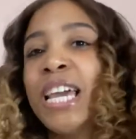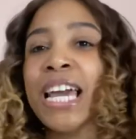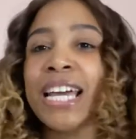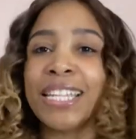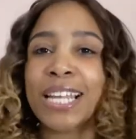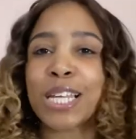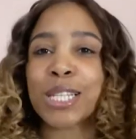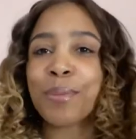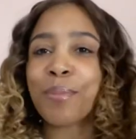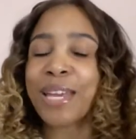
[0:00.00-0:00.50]

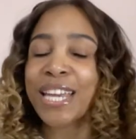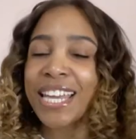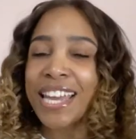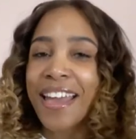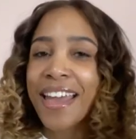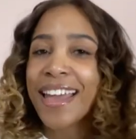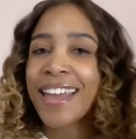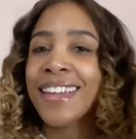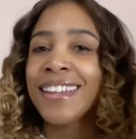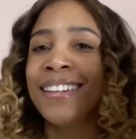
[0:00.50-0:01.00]
That's me
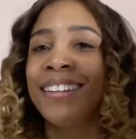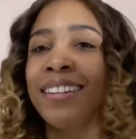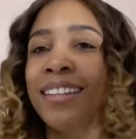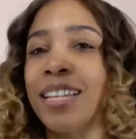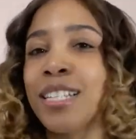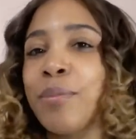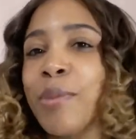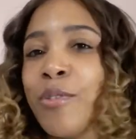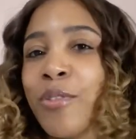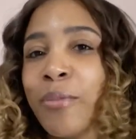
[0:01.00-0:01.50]
again.
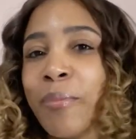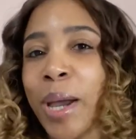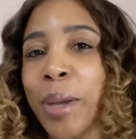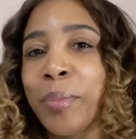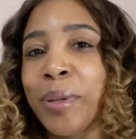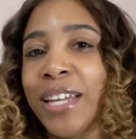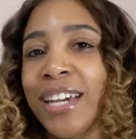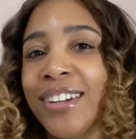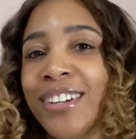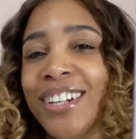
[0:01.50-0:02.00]
That's me with my
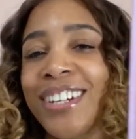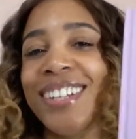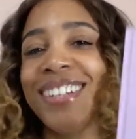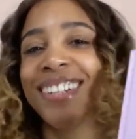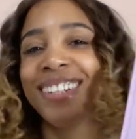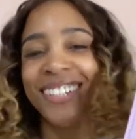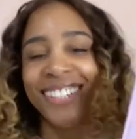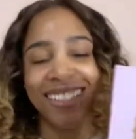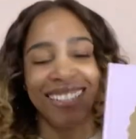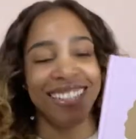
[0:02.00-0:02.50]
planner.
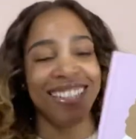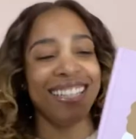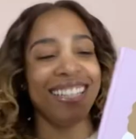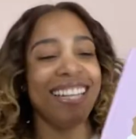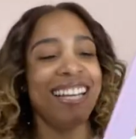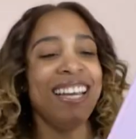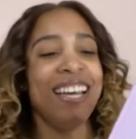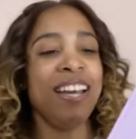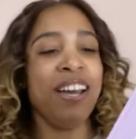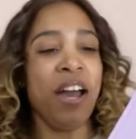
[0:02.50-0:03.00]

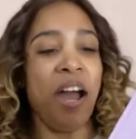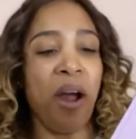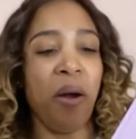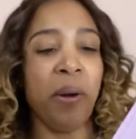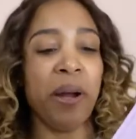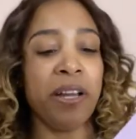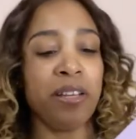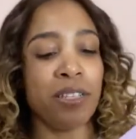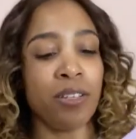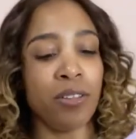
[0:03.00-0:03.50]
All
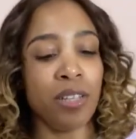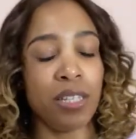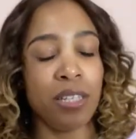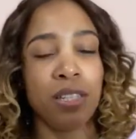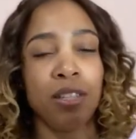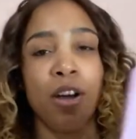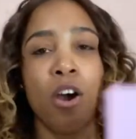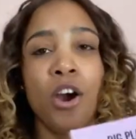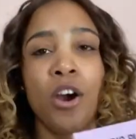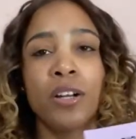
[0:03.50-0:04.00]
right, so this is
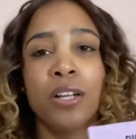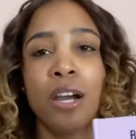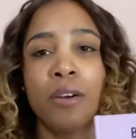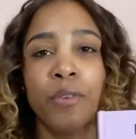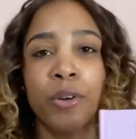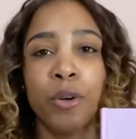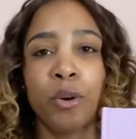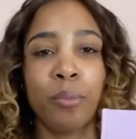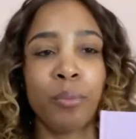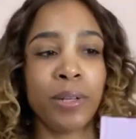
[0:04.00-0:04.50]
the hardcover
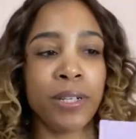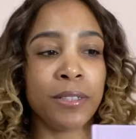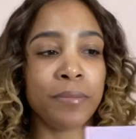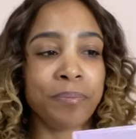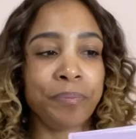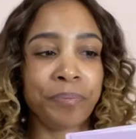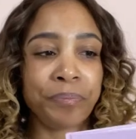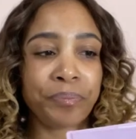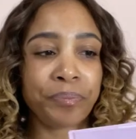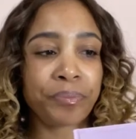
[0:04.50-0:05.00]
notebook.
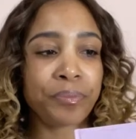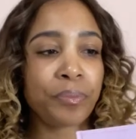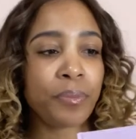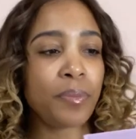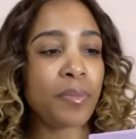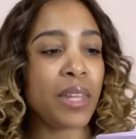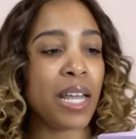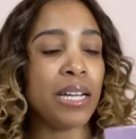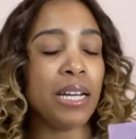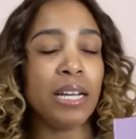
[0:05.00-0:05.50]

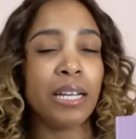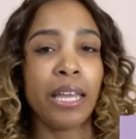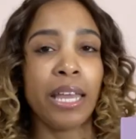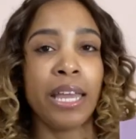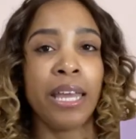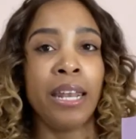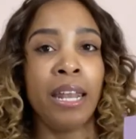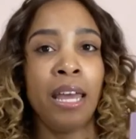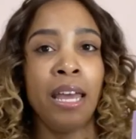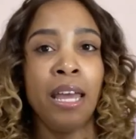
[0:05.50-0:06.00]

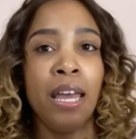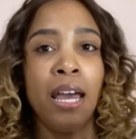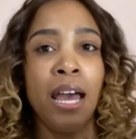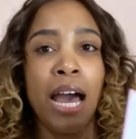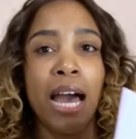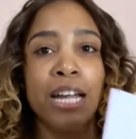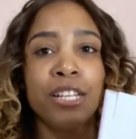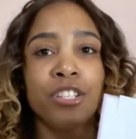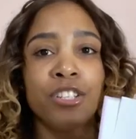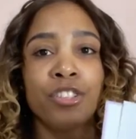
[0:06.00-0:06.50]
Again,
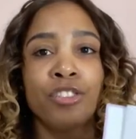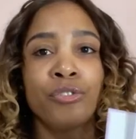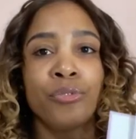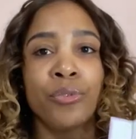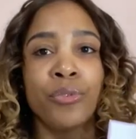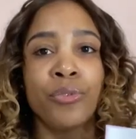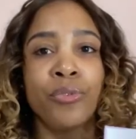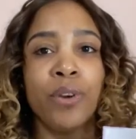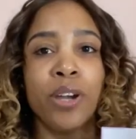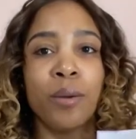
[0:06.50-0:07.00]
I just
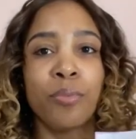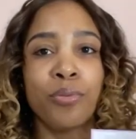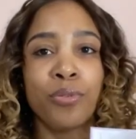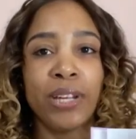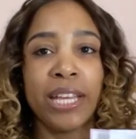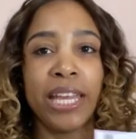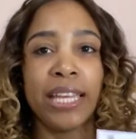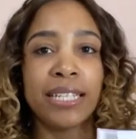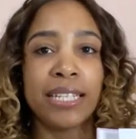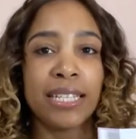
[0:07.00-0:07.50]
threw a
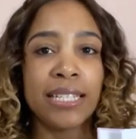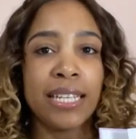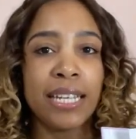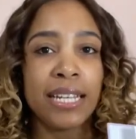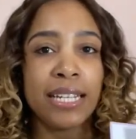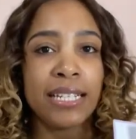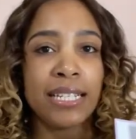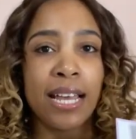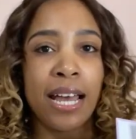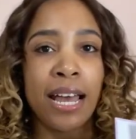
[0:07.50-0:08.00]
pre-existing
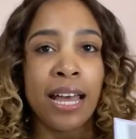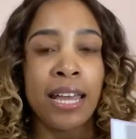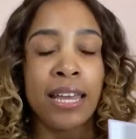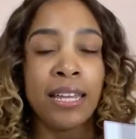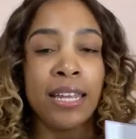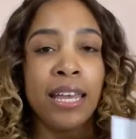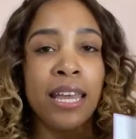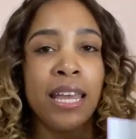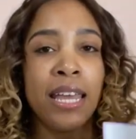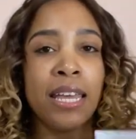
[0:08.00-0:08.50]
design.
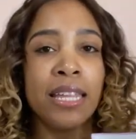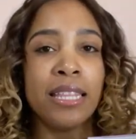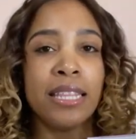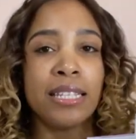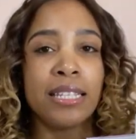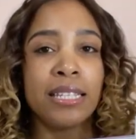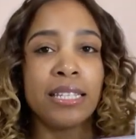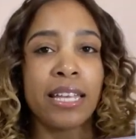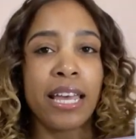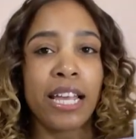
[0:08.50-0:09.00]
This
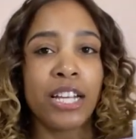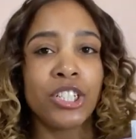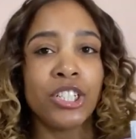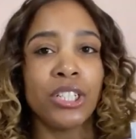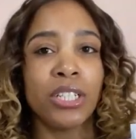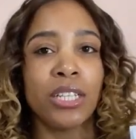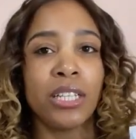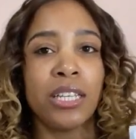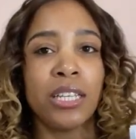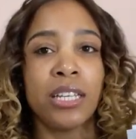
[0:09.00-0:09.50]
is
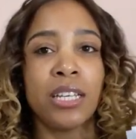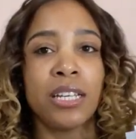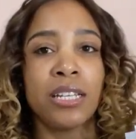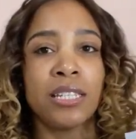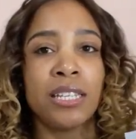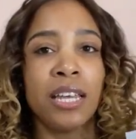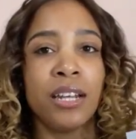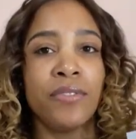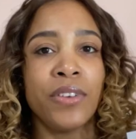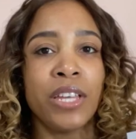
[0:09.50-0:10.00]
actually a
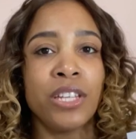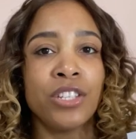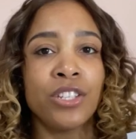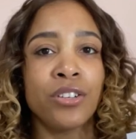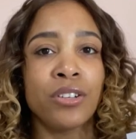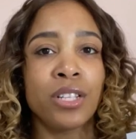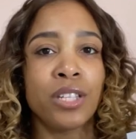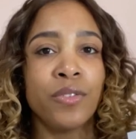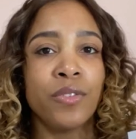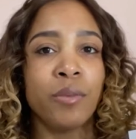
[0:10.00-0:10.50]
set of
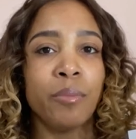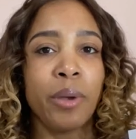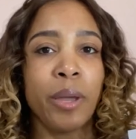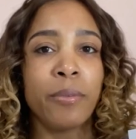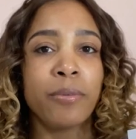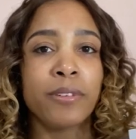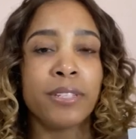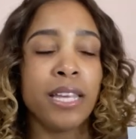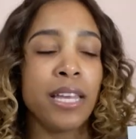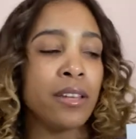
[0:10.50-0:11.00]
inserts from
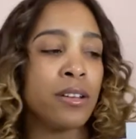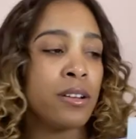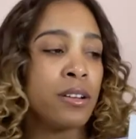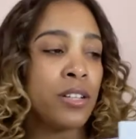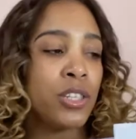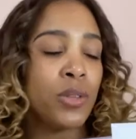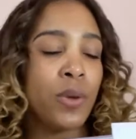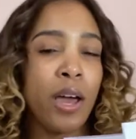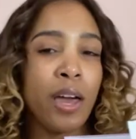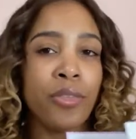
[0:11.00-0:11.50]
Paper
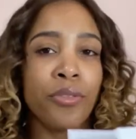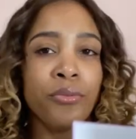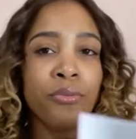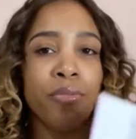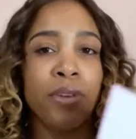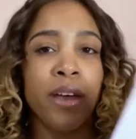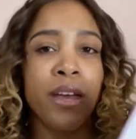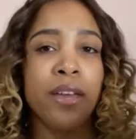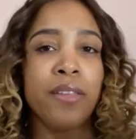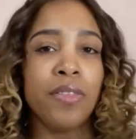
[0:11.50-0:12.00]
Standards, so I threw
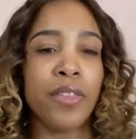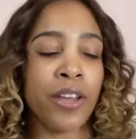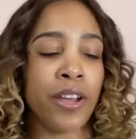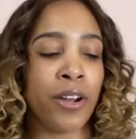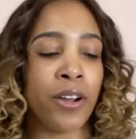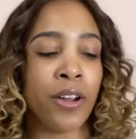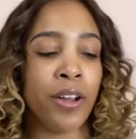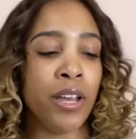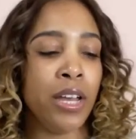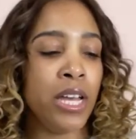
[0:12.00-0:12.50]
that in
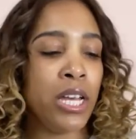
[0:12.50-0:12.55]
there